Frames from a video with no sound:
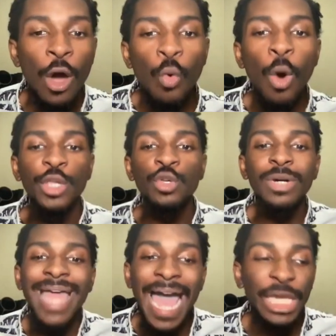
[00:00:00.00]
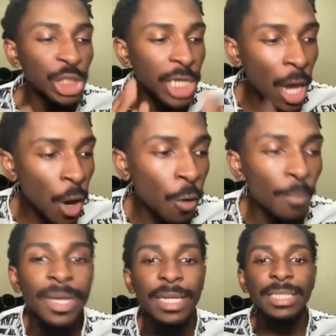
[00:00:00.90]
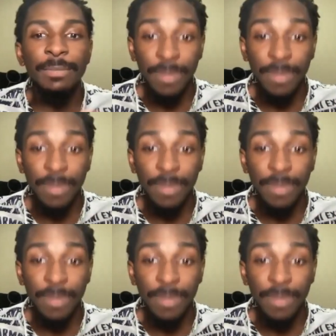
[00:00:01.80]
Who are you going to actually help to